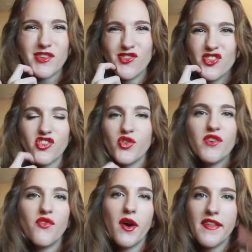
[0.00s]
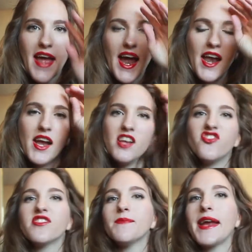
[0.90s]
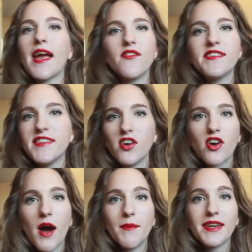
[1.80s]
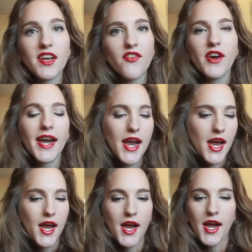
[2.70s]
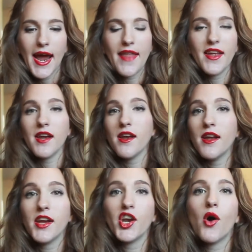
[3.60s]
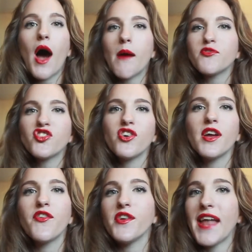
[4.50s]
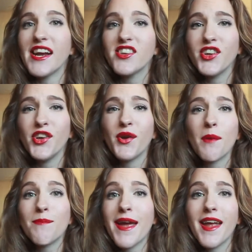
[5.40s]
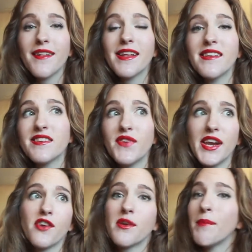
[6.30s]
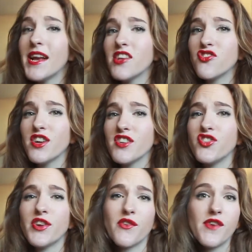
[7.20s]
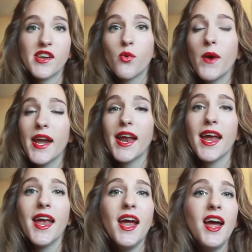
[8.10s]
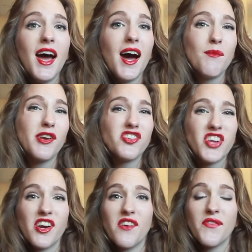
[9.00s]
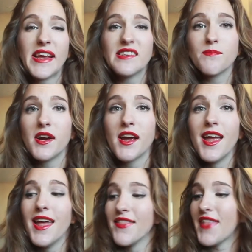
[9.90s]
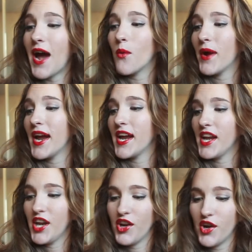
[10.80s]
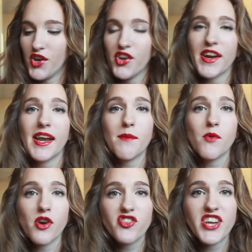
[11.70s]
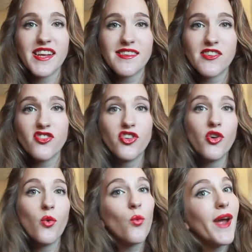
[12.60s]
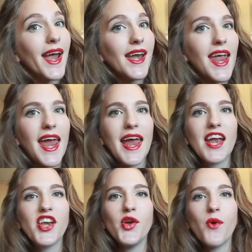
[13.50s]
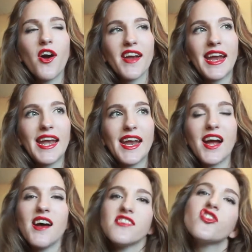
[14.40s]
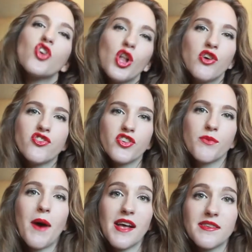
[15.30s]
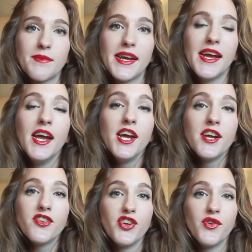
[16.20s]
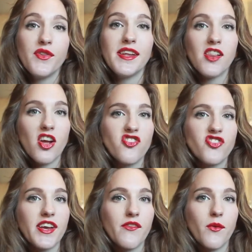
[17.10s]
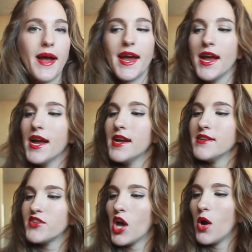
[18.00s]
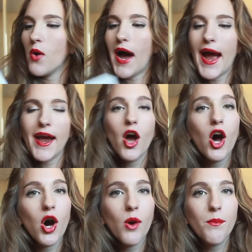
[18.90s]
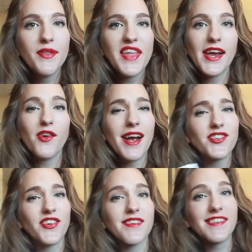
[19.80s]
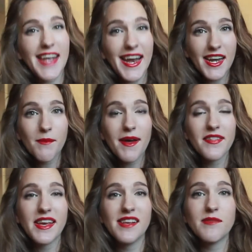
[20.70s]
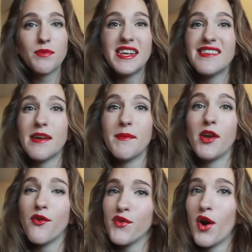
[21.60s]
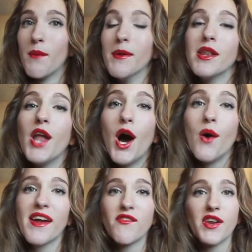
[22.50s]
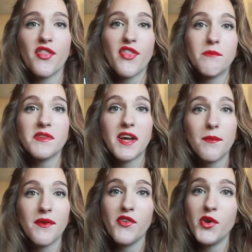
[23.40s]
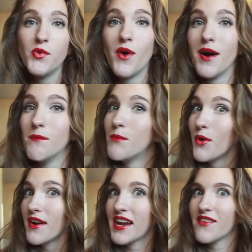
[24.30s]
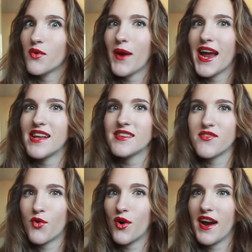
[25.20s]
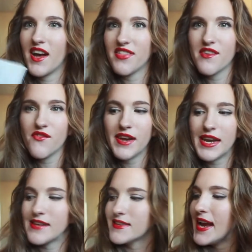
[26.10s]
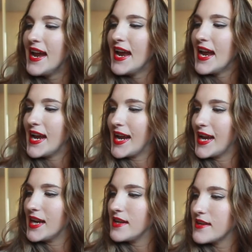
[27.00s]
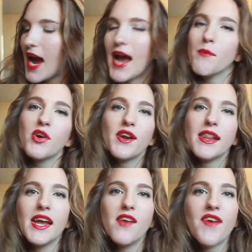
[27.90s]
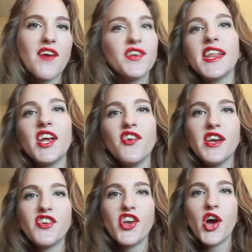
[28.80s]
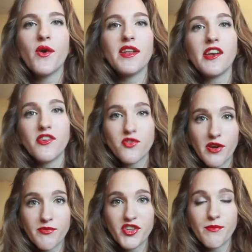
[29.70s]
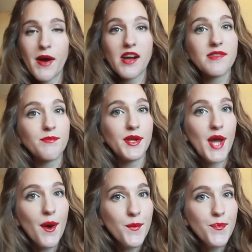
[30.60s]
So just to avoid that, just make every single comment different. And then, you know, optional, if you'd like to, you can pin this video to Pinterest, you can retweet it, um, you can share it on Facebook. That way, you know, you're getting more chances to win and you are getting us closer possibly to the larger giveaway. So I hope that you guys are excited about this. Please let me know if you are below. Give it a thumbs up if you want more giveaways for health and fitness. And I'm going to leave everything you need to know in the description box below.